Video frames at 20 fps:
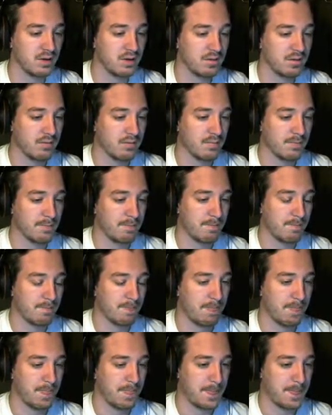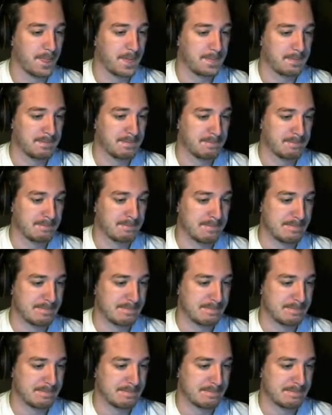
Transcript: (silence)